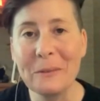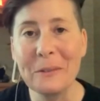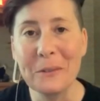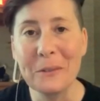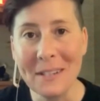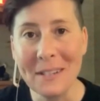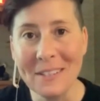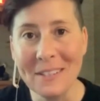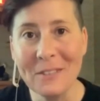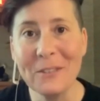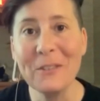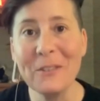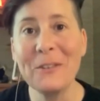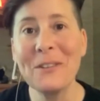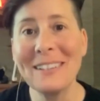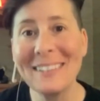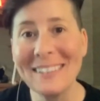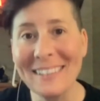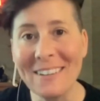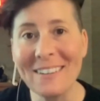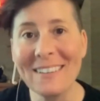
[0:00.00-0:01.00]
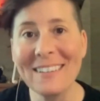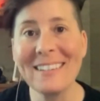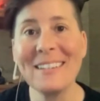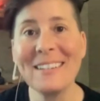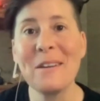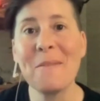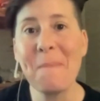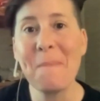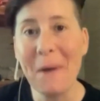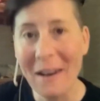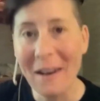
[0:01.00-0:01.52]
the Crystal
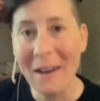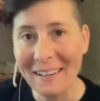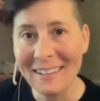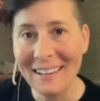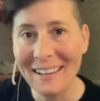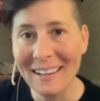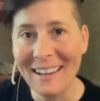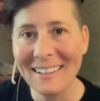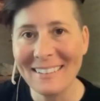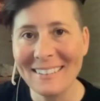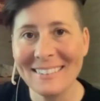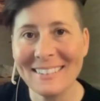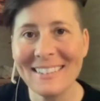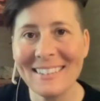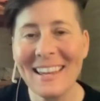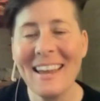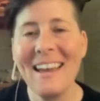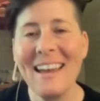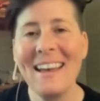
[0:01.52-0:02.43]
Clarity Podcast.